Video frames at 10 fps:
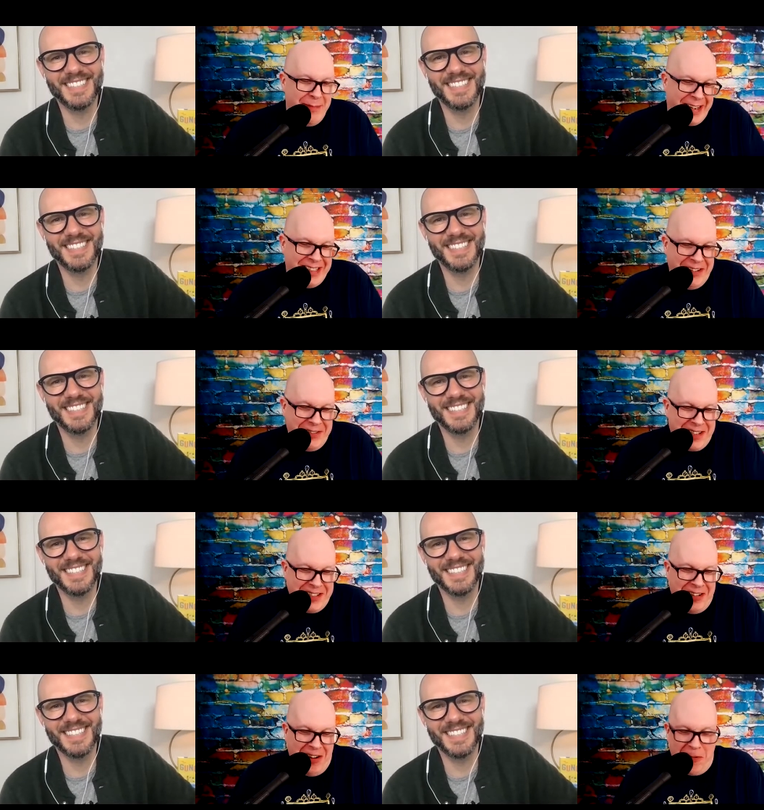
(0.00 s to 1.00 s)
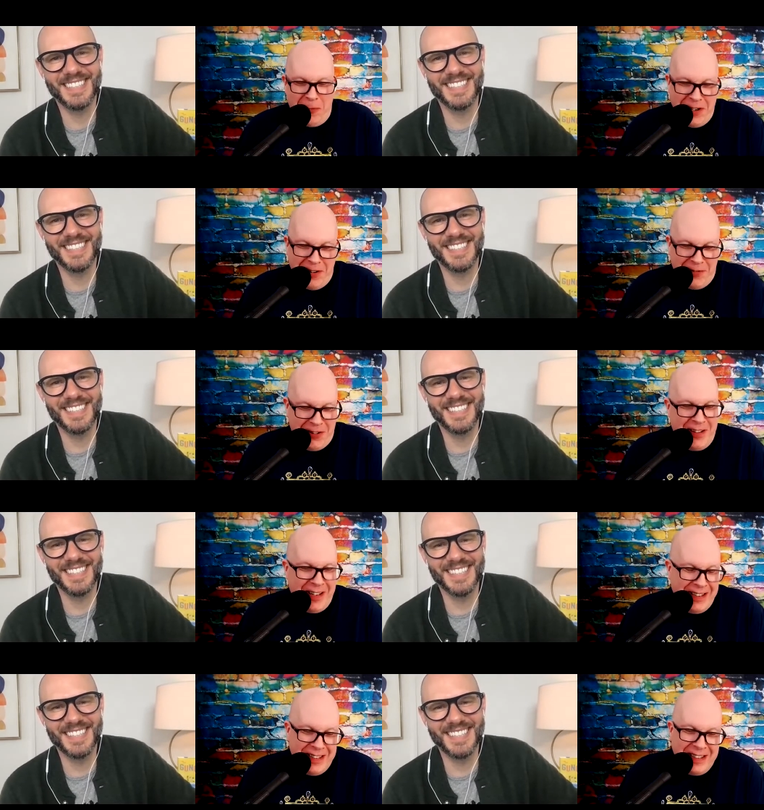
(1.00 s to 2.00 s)
Speaker 1: mix those because they're all
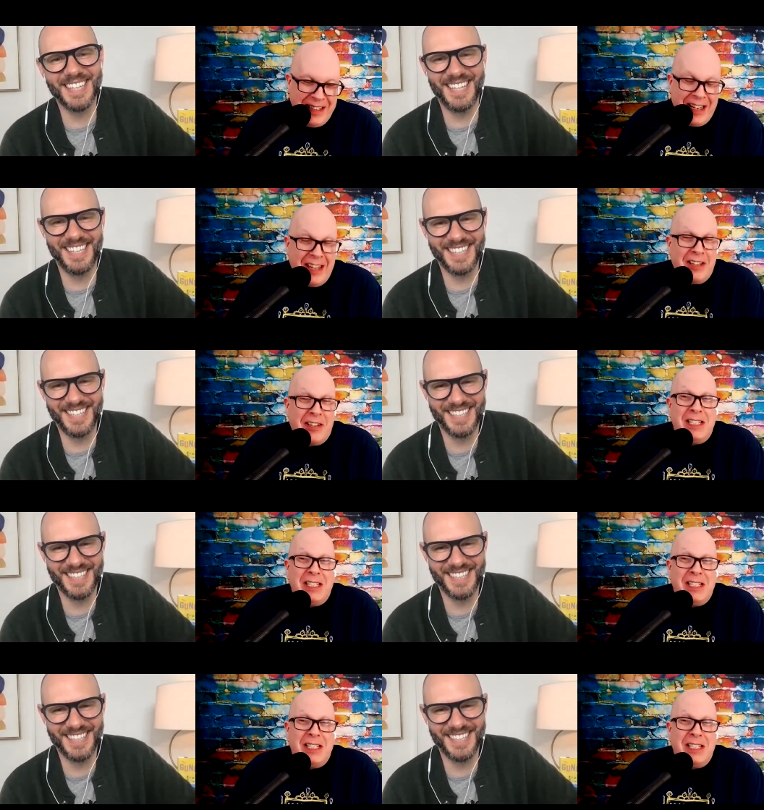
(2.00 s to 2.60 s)
wonderful. Yeah, the